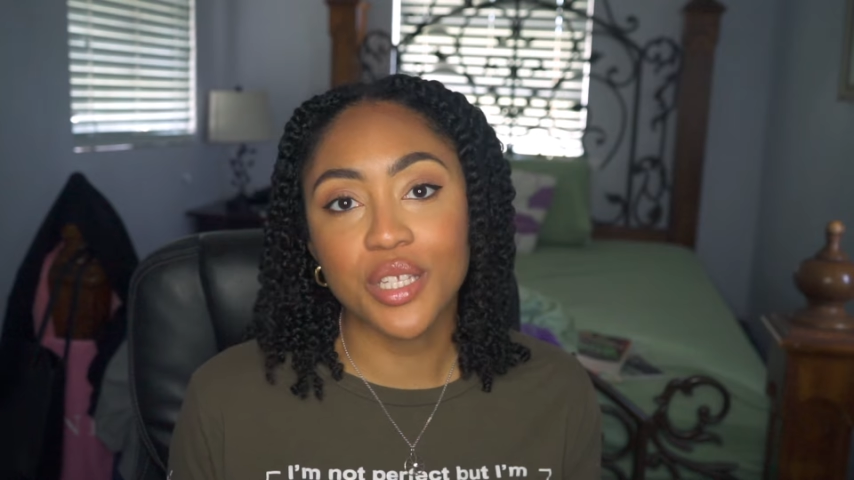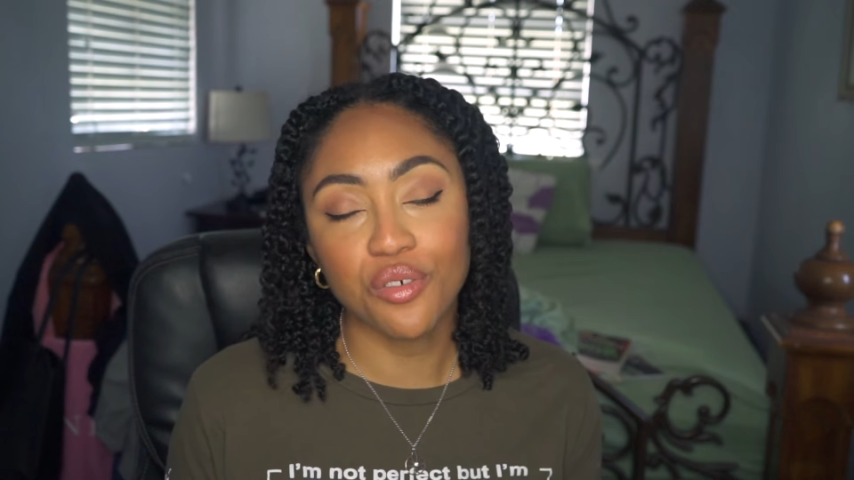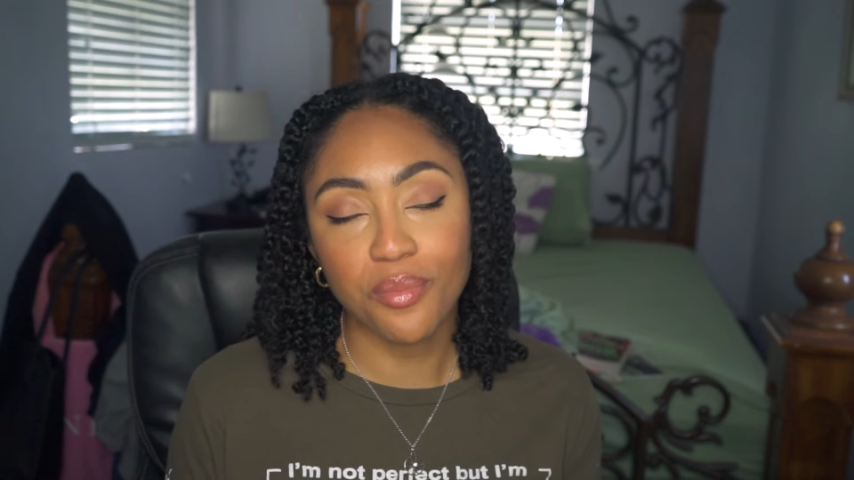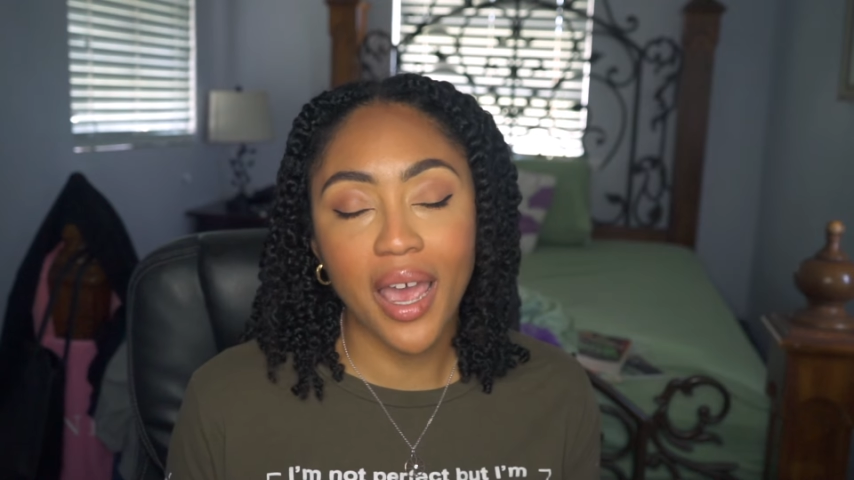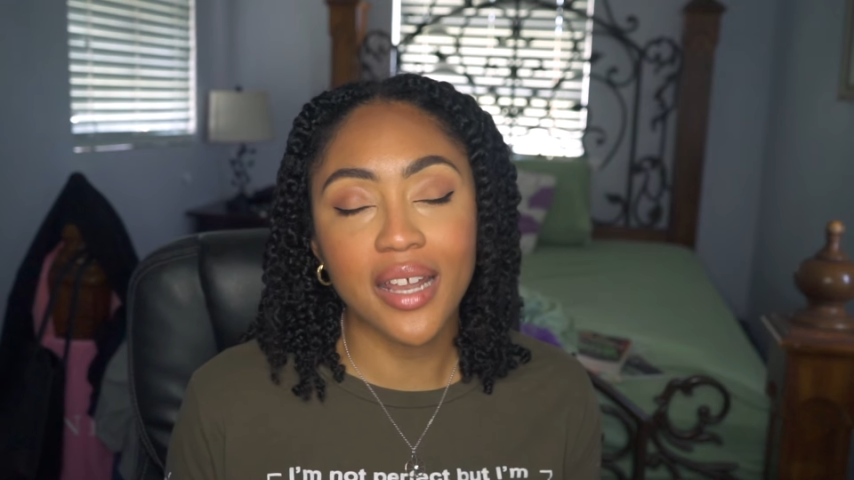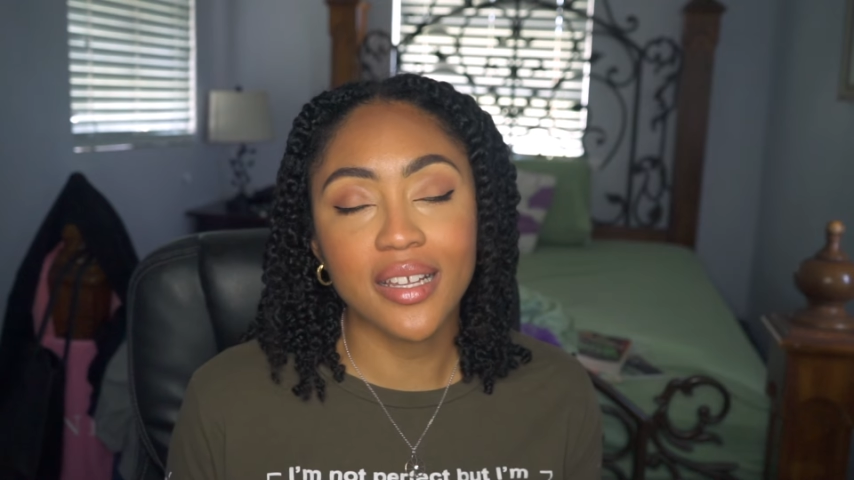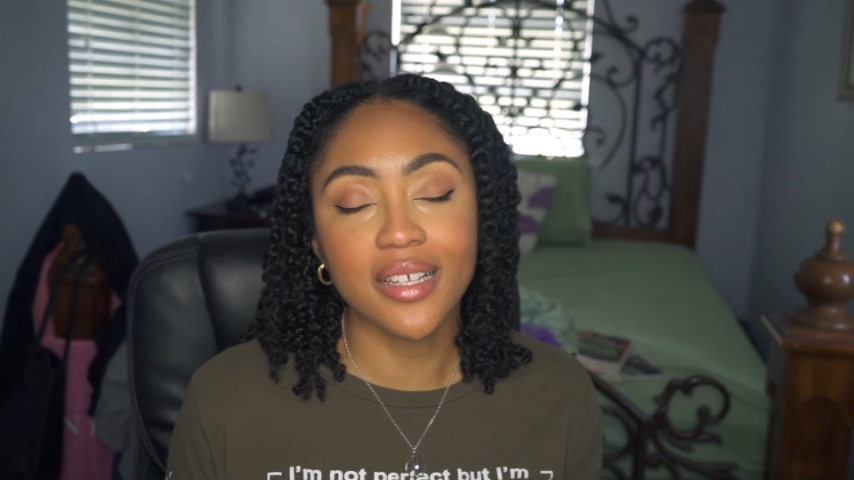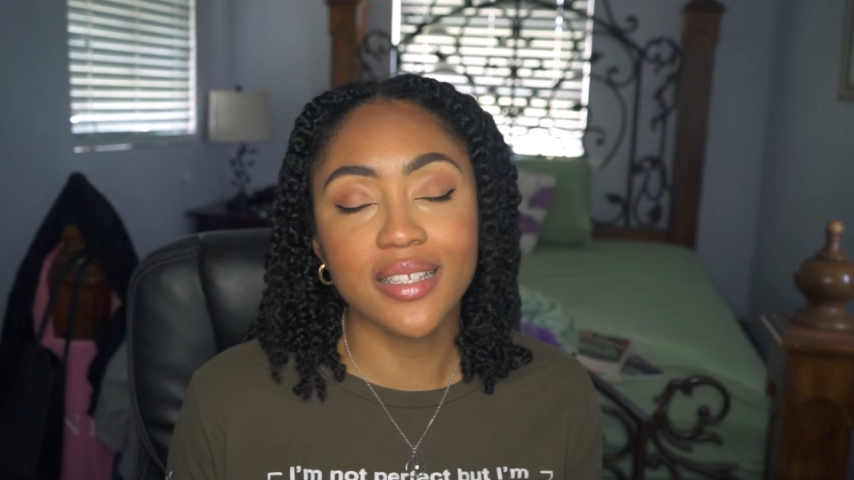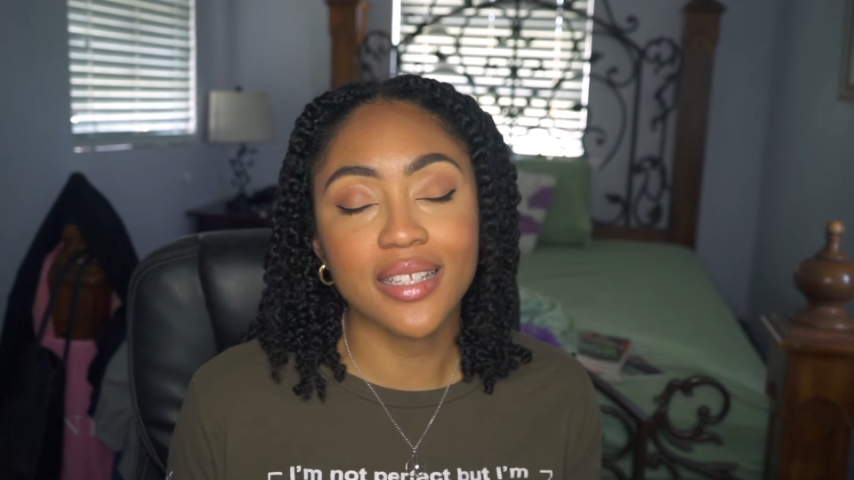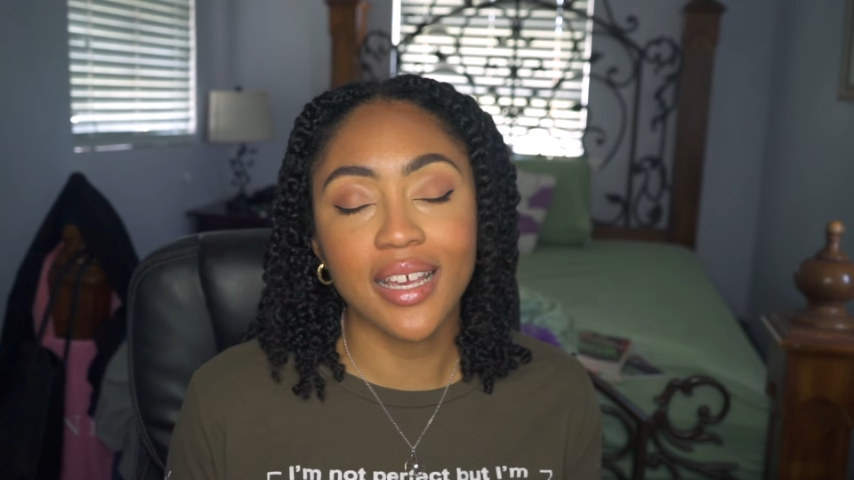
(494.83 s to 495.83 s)
to remind
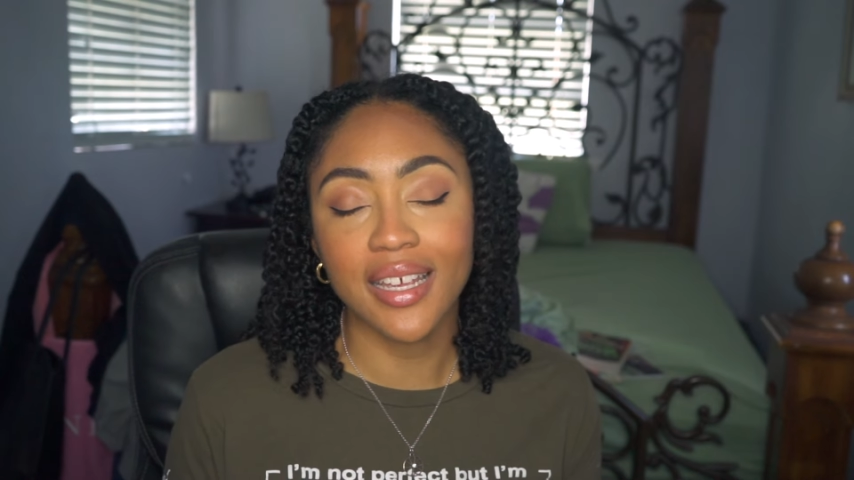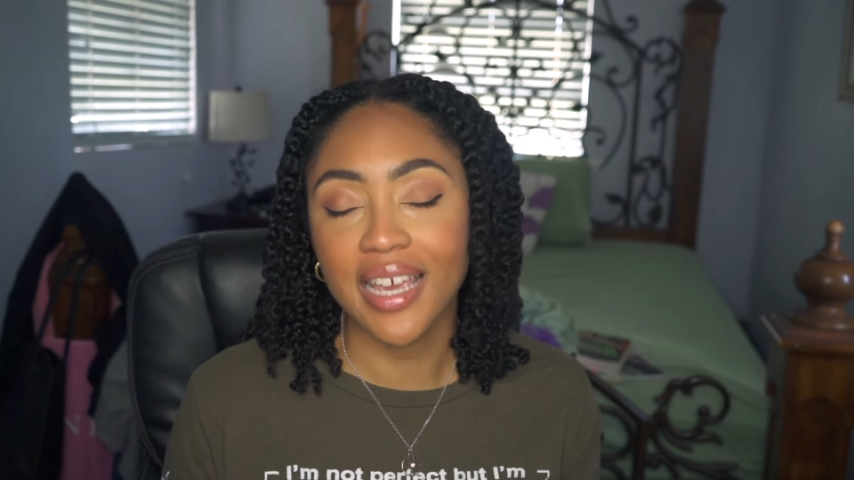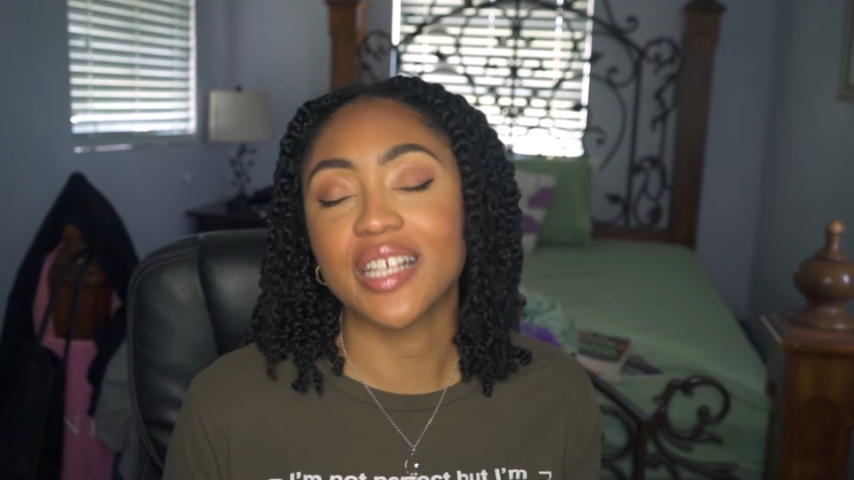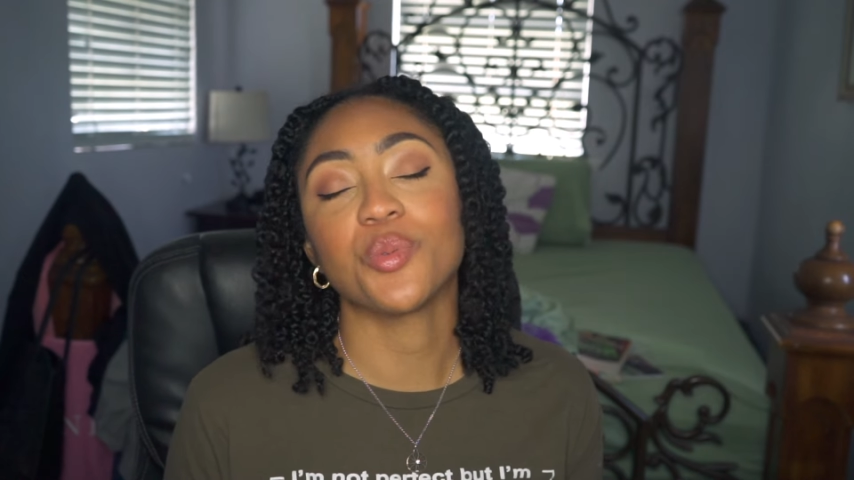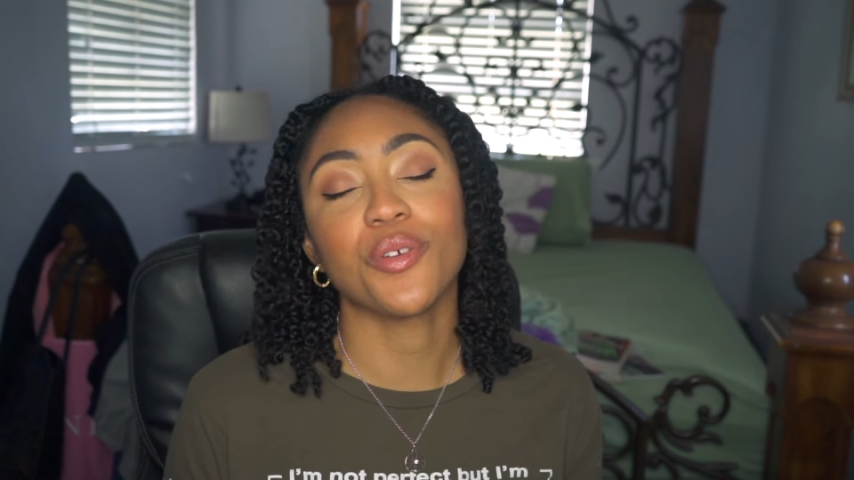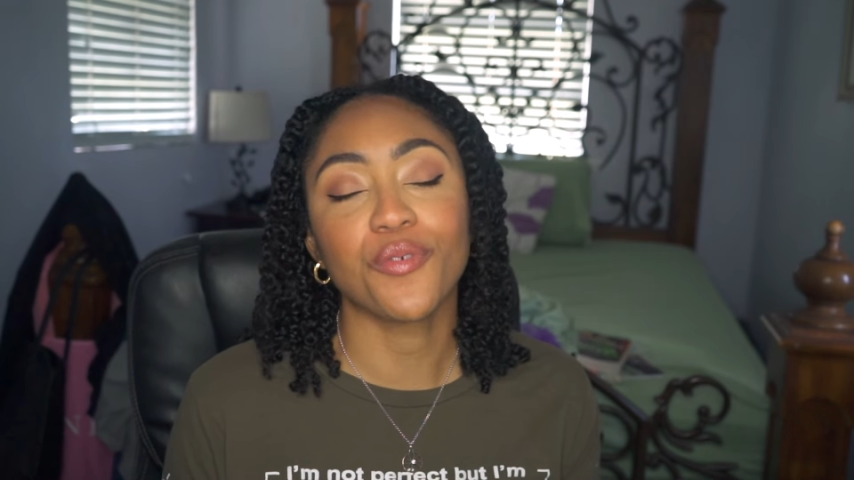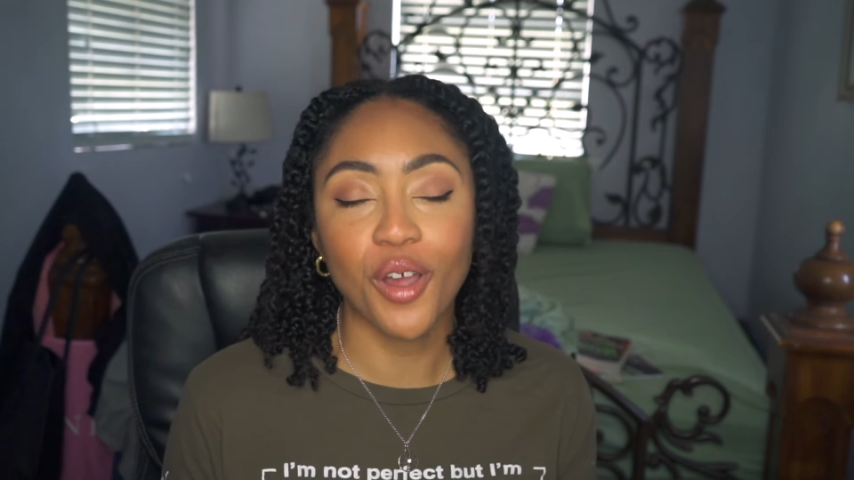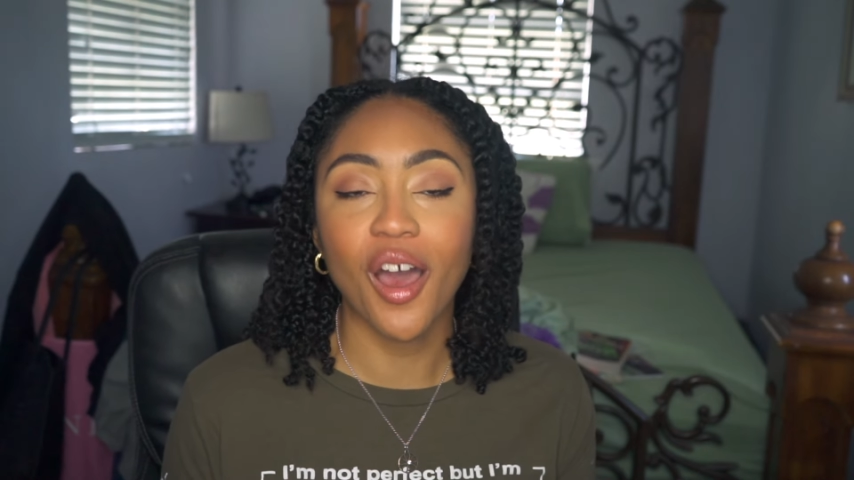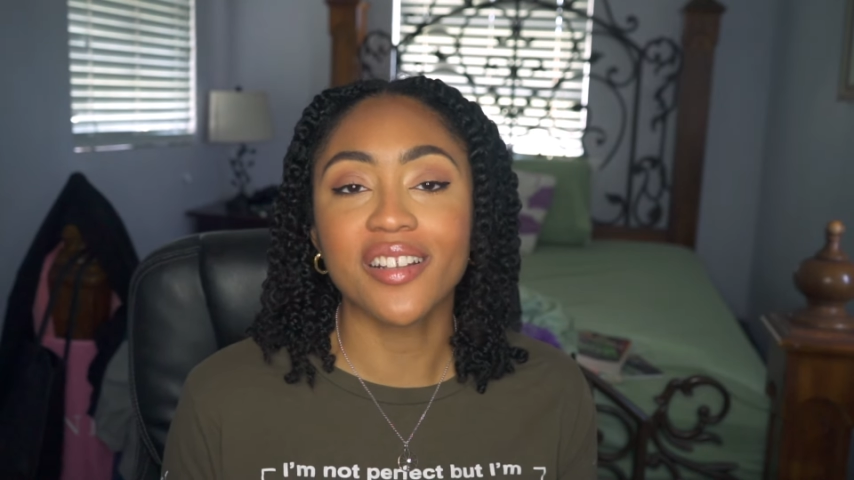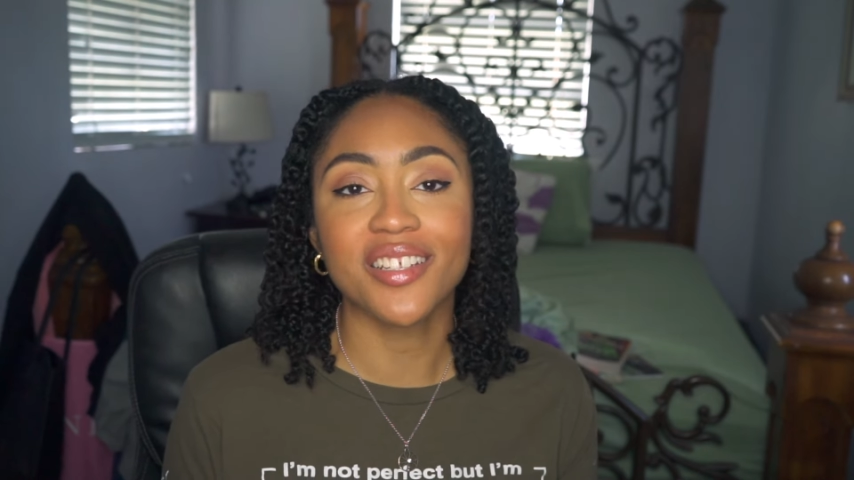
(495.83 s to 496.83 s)
us in case we
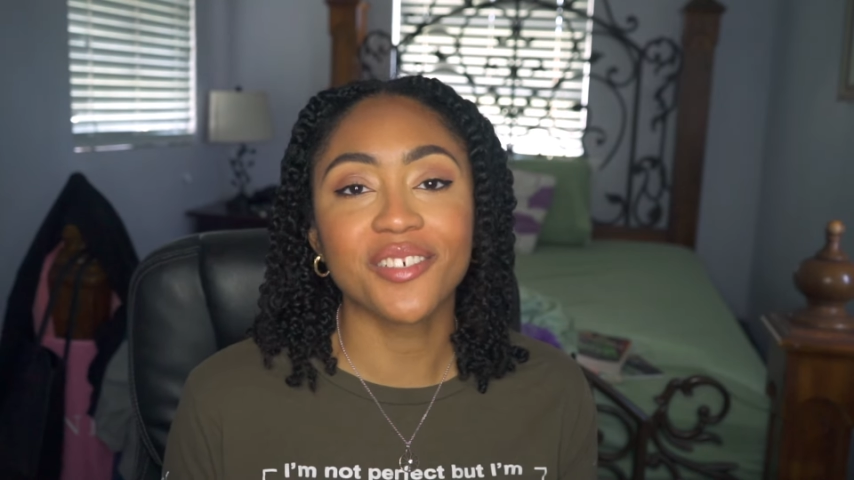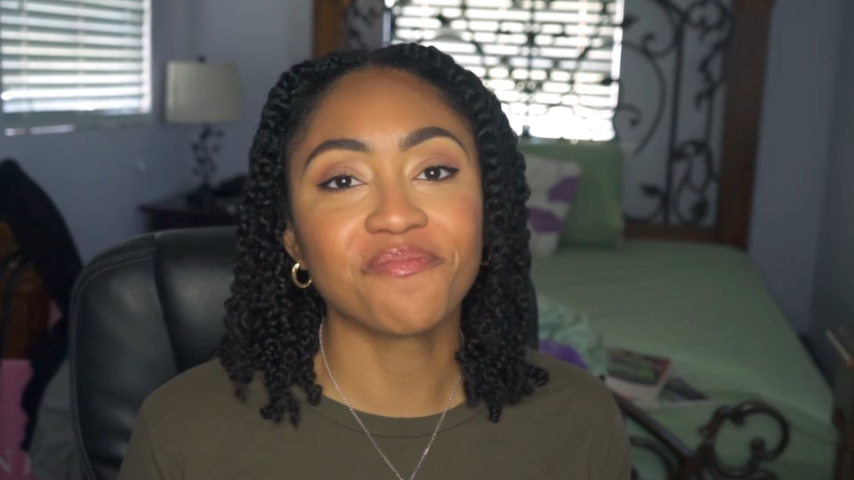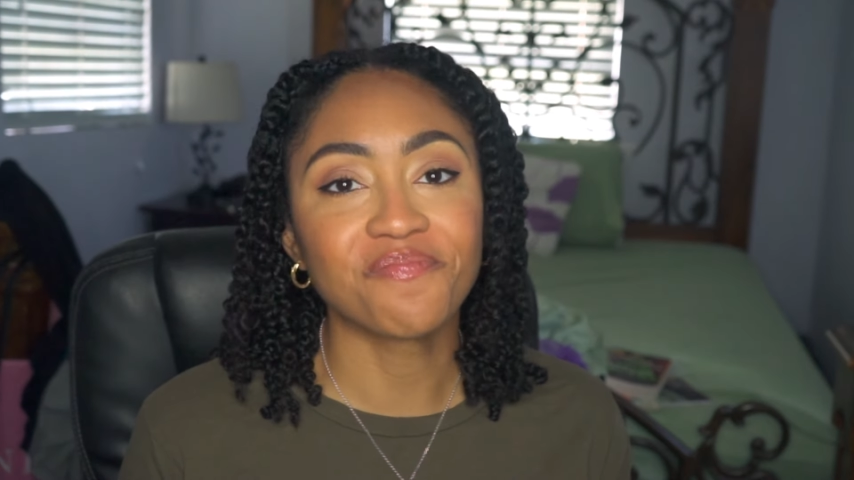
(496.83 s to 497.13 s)
forgot.